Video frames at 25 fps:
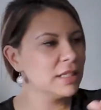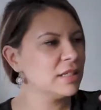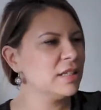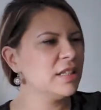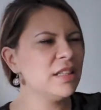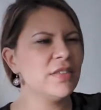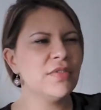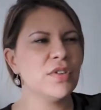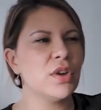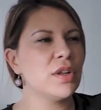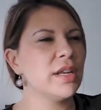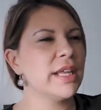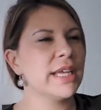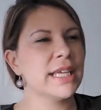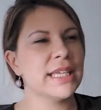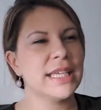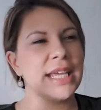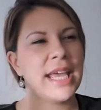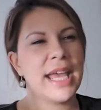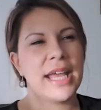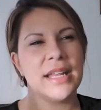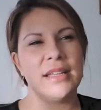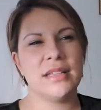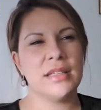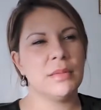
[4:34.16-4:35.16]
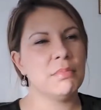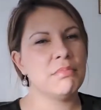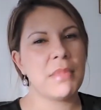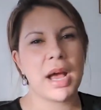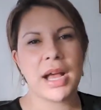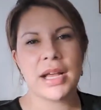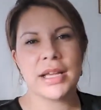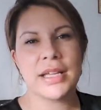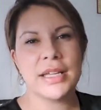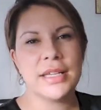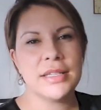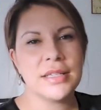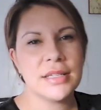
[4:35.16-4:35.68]
Then they've got like cats and
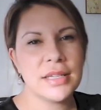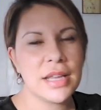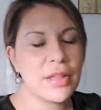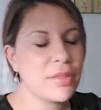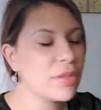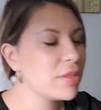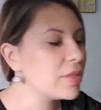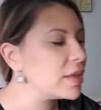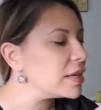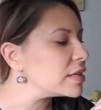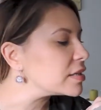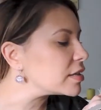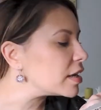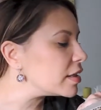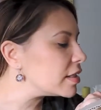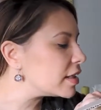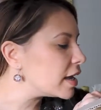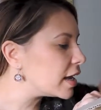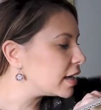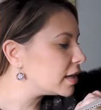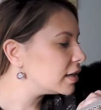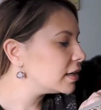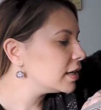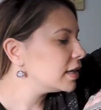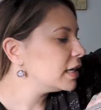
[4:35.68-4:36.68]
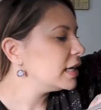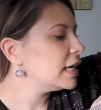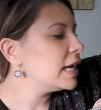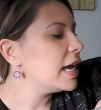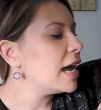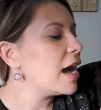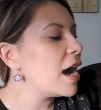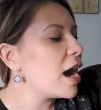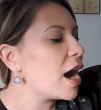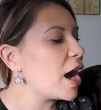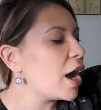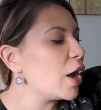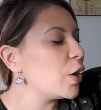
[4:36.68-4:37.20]
monkeys and other things like that.
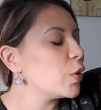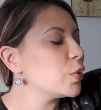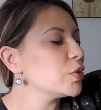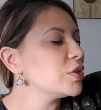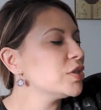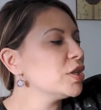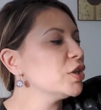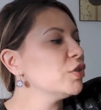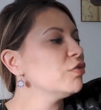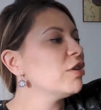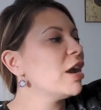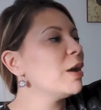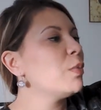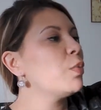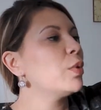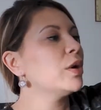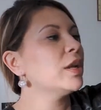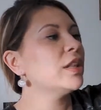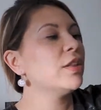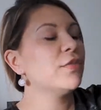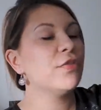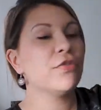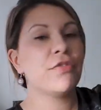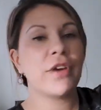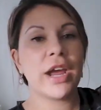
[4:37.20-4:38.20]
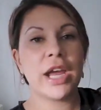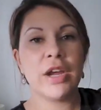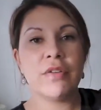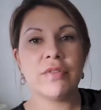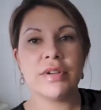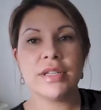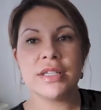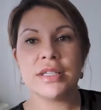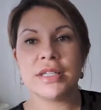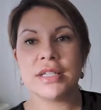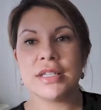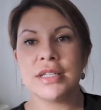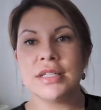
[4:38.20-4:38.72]
I also grabbed one of the
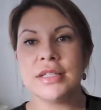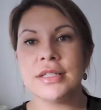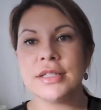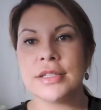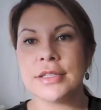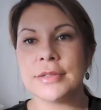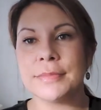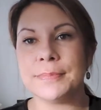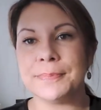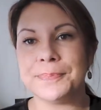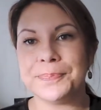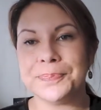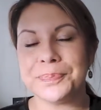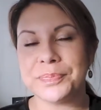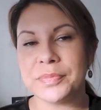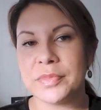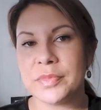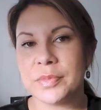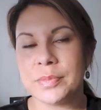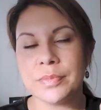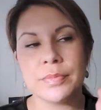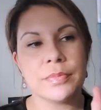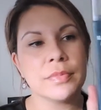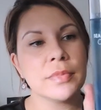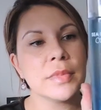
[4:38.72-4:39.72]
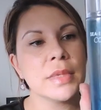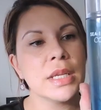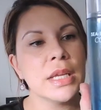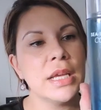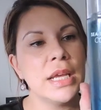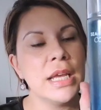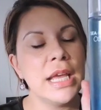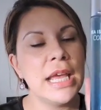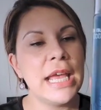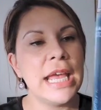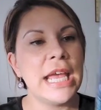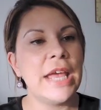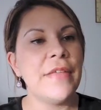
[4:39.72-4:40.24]
fragrances,
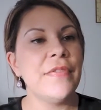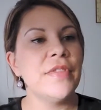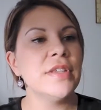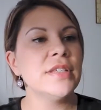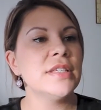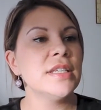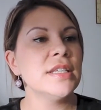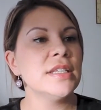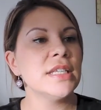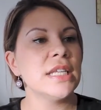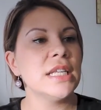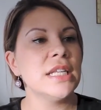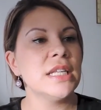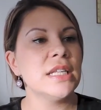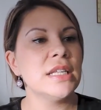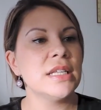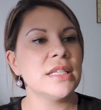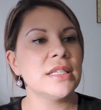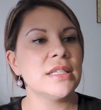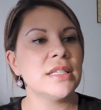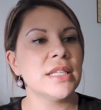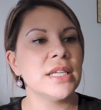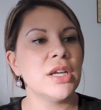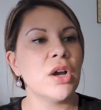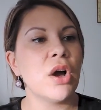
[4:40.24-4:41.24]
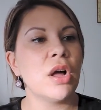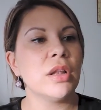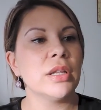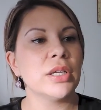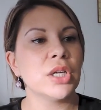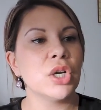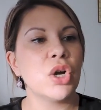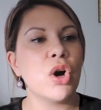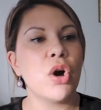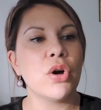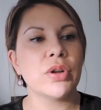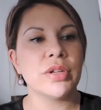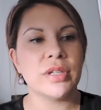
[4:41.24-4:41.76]
and this is in Sea
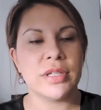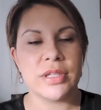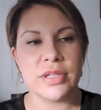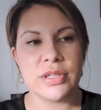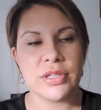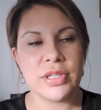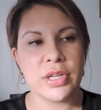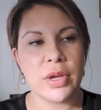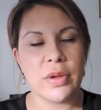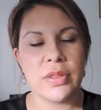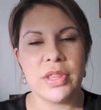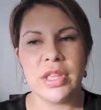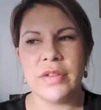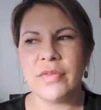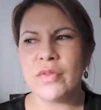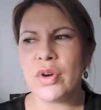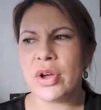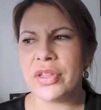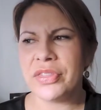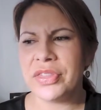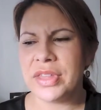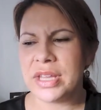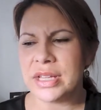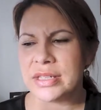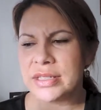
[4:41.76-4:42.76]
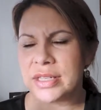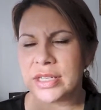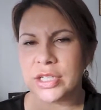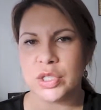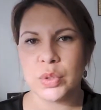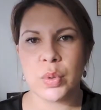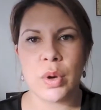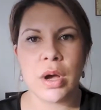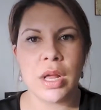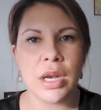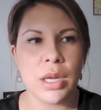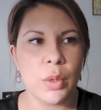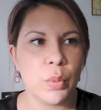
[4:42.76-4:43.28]
Island Cotton. So they've got things like
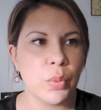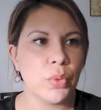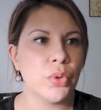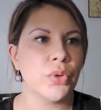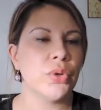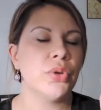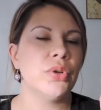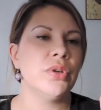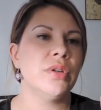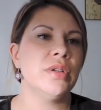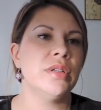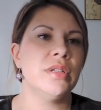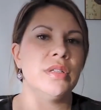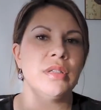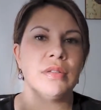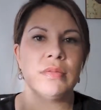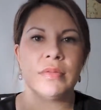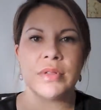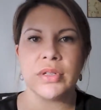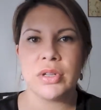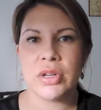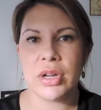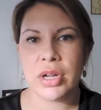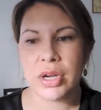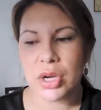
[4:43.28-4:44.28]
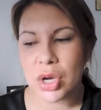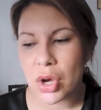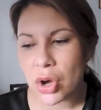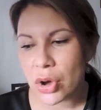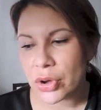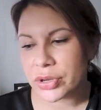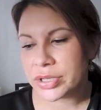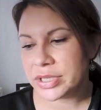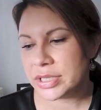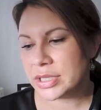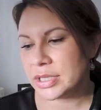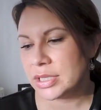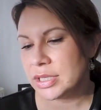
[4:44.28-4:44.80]
Twilight Woods and Sea Island
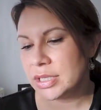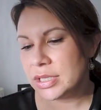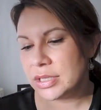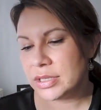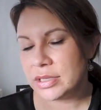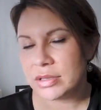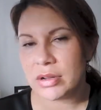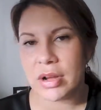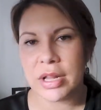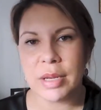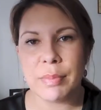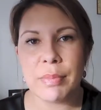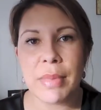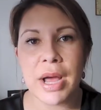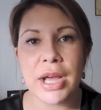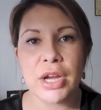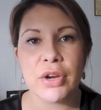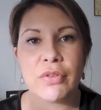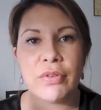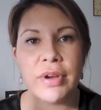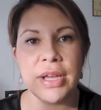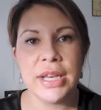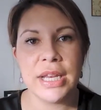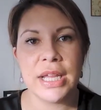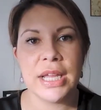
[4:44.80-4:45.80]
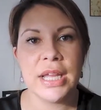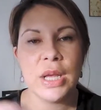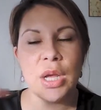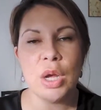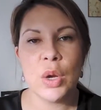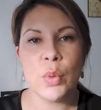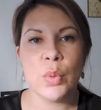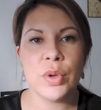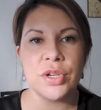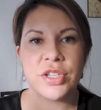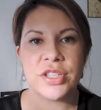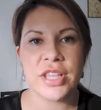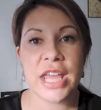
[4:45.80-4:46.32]
Cotton and Island Margarita,
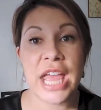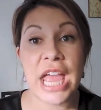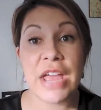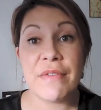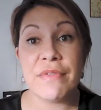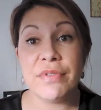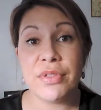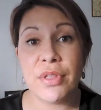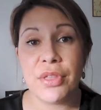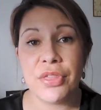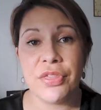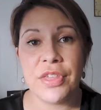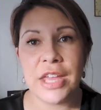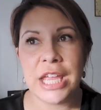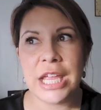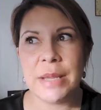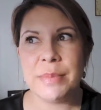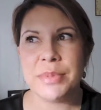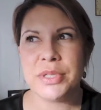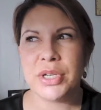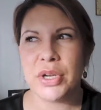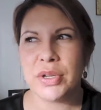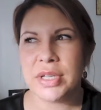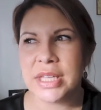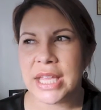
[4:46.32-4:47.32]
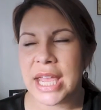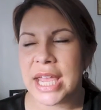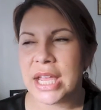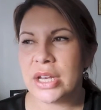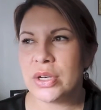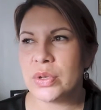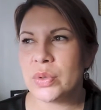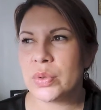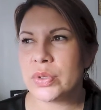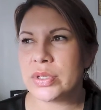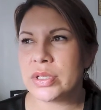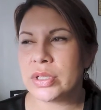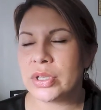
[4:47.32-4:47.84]
which they have in the themes, you know,
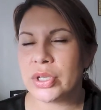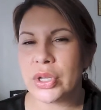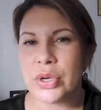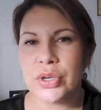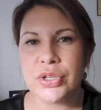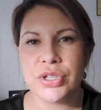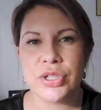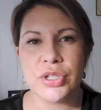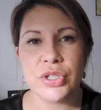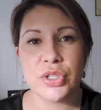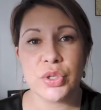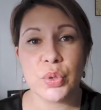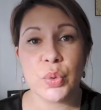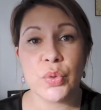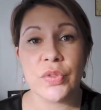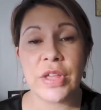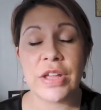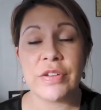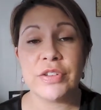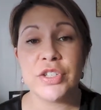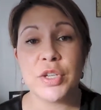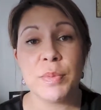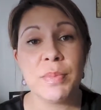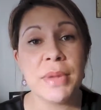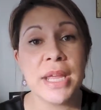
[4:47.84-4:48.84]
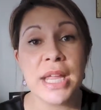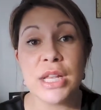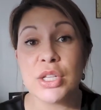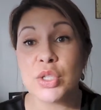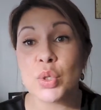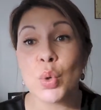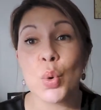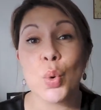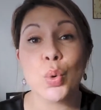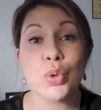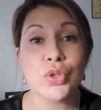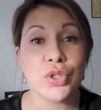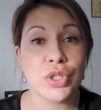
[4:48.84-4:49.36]
candles and lotions and all that. To me,
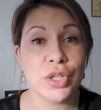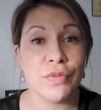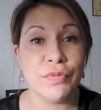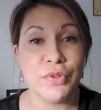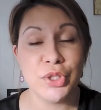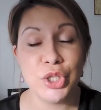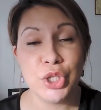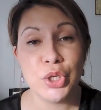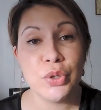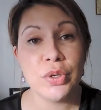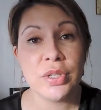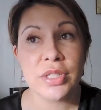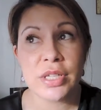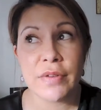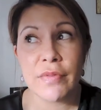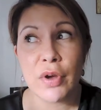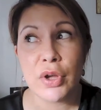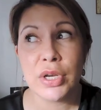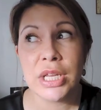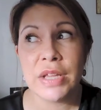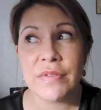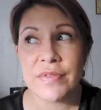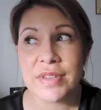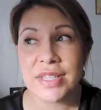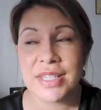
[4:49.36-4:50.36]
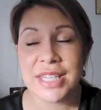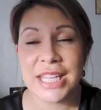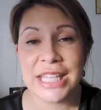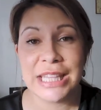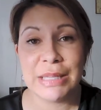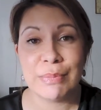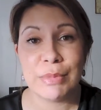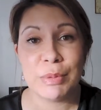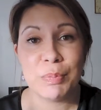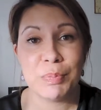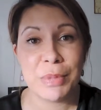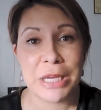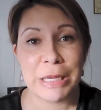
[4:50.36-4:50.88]
it's all sort of new because I've only ever
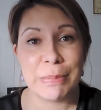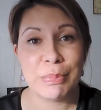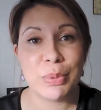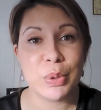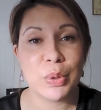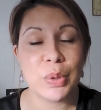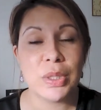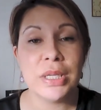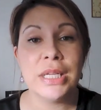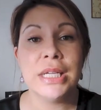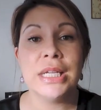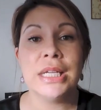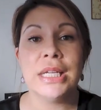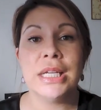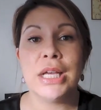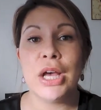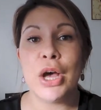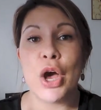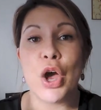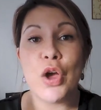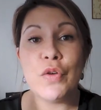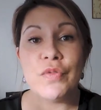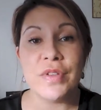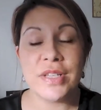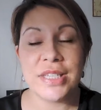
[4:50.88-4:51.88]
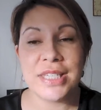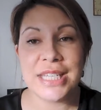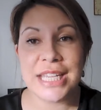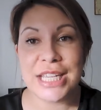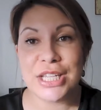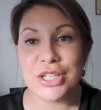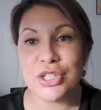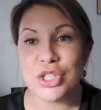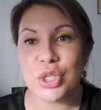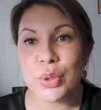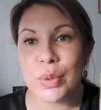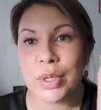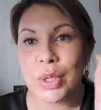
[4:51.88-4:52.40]
seen them in people
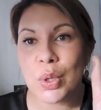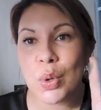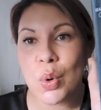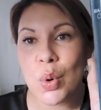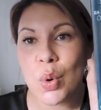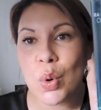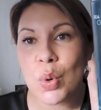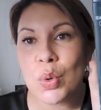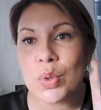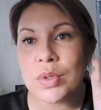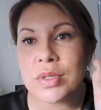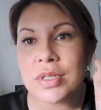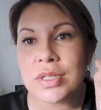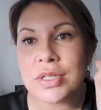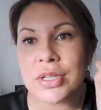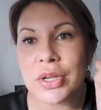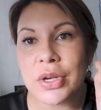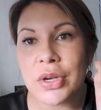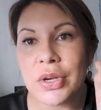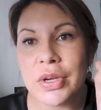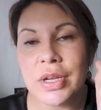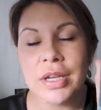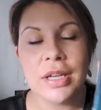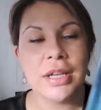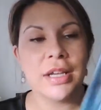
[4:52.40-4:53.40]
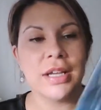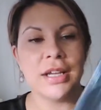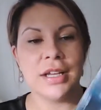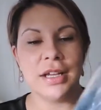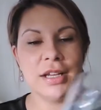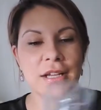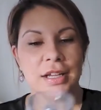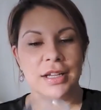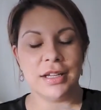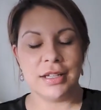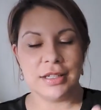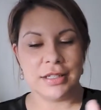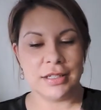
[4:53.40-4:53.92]
overseas doing hauls. So
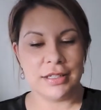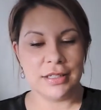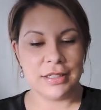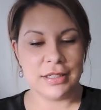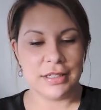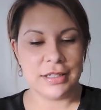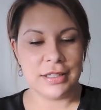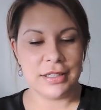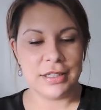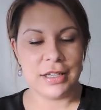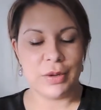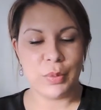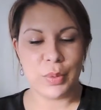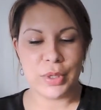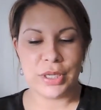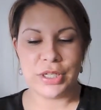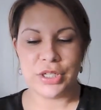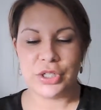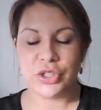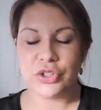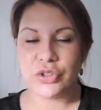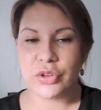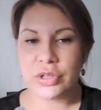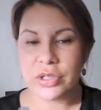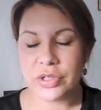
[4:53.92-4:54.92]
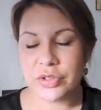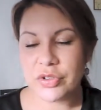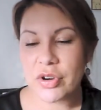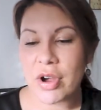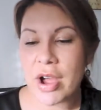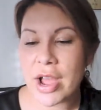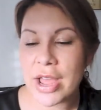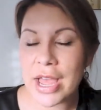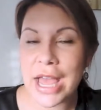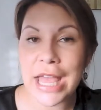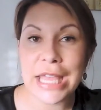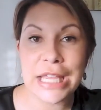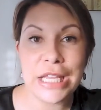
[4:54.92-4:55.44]
I wanted to
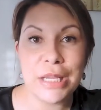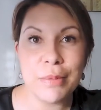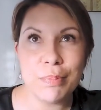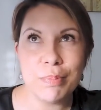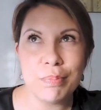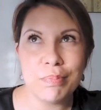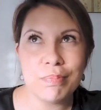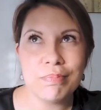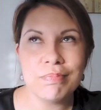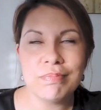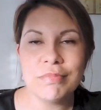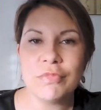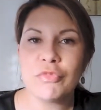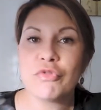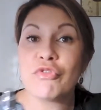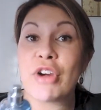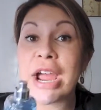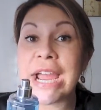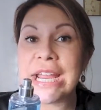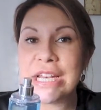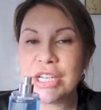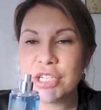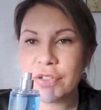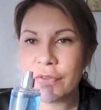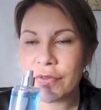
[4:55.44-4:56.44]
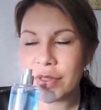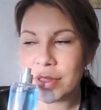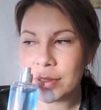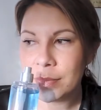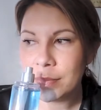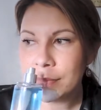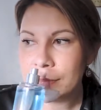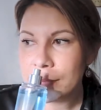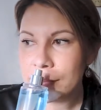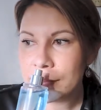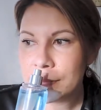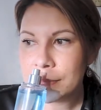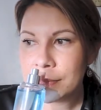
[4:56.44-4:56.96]
try a range of
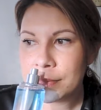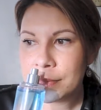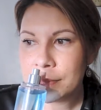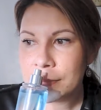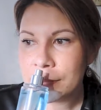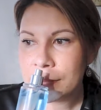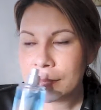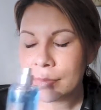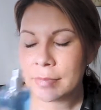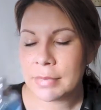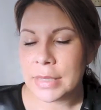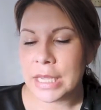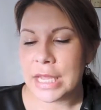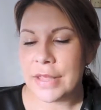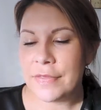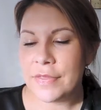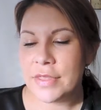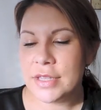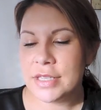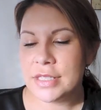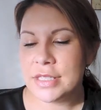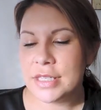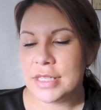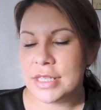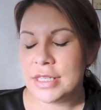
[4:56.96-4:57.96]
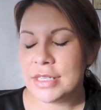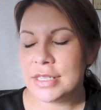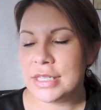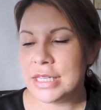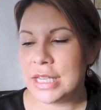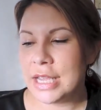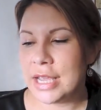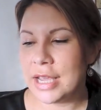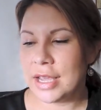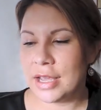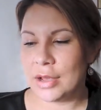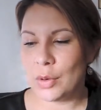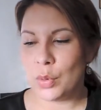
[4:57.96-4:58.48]
them. And this is,
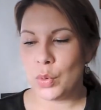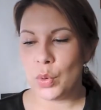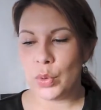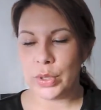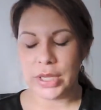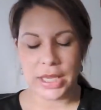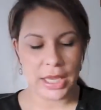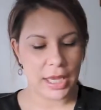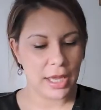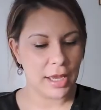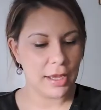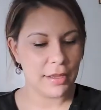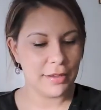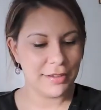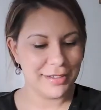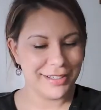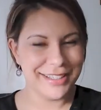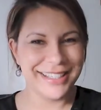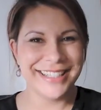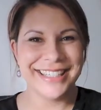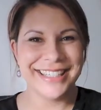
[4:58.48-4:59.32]
yeah, oh yeah.